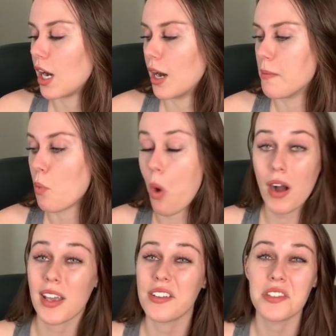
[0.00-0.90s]

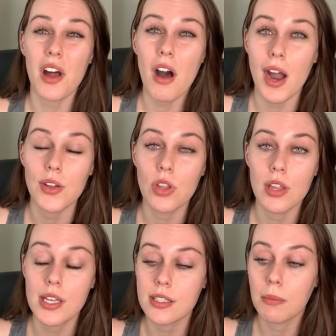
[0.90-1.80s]
walking is not high on the
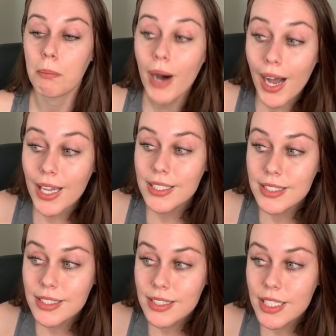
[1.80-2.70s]
list,
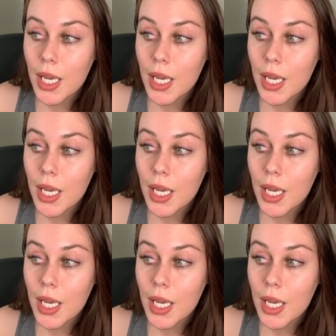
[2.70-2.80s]
but